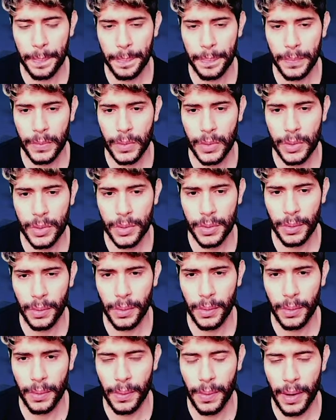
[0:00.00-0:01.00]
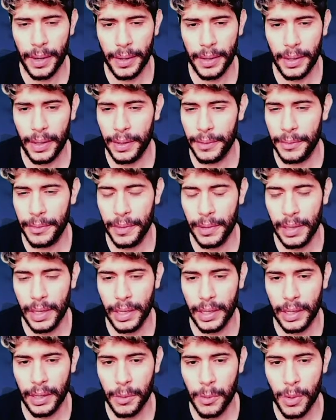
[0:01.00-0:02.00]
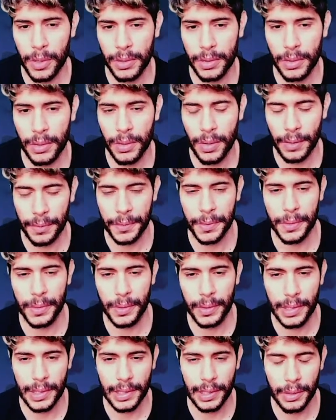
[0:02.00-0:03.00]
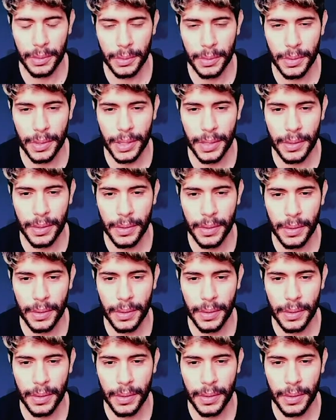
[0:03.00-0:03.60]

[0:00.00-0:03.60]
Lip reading: So I feel like I want to go after the Incineroar here.